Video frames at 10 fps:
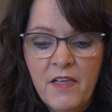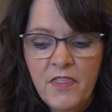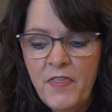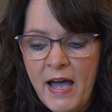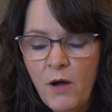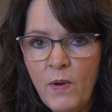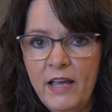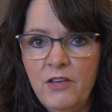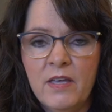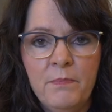That way
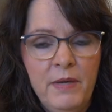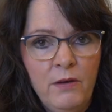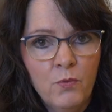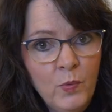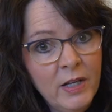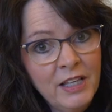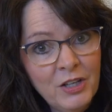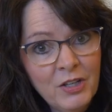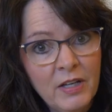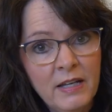you can be really
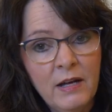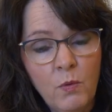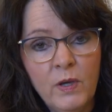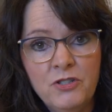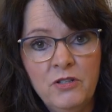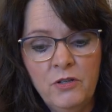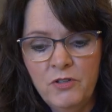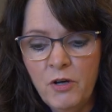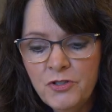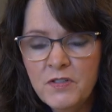good at what you do.
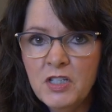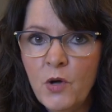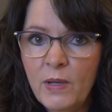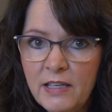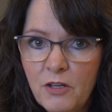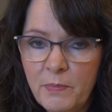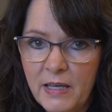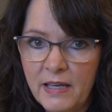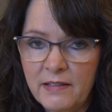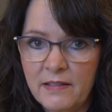Don't just know a little
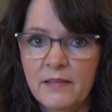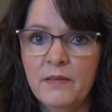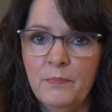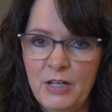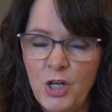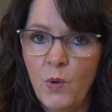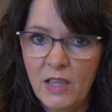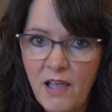bit, but know a